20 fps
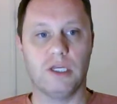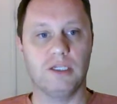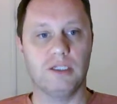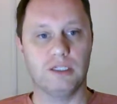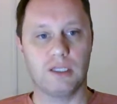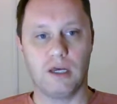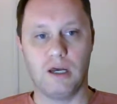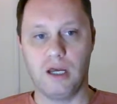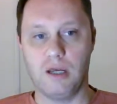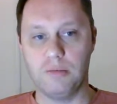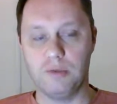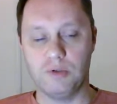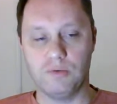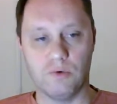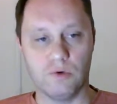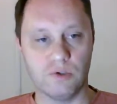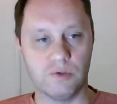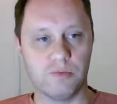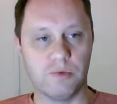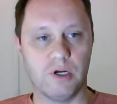and thyme and
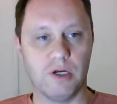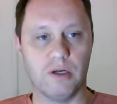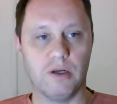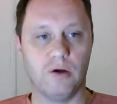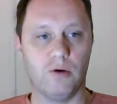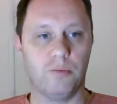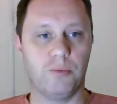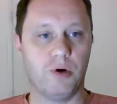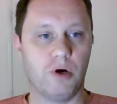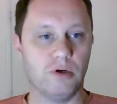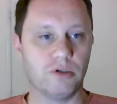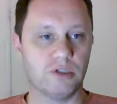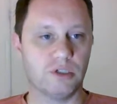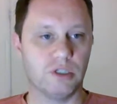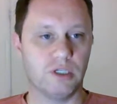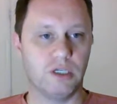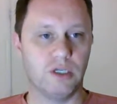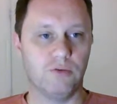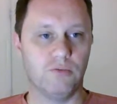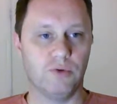rosemary or
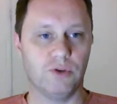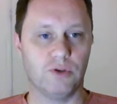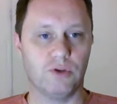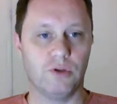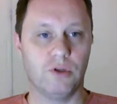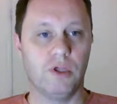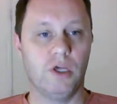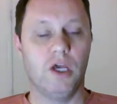parsley, with